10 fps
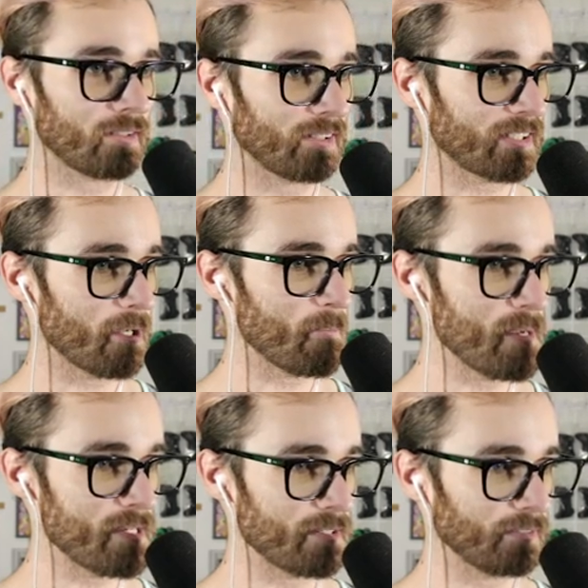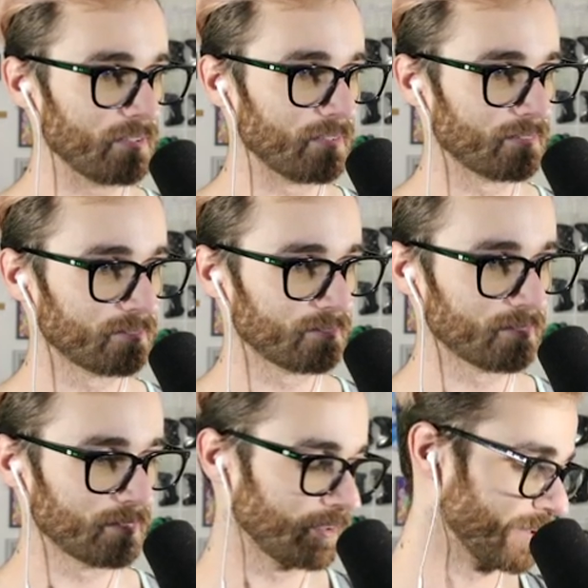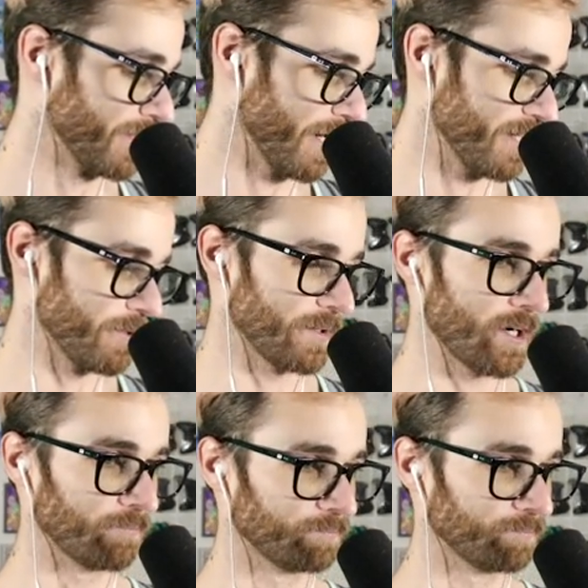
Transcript: like immediately. All right, here we go.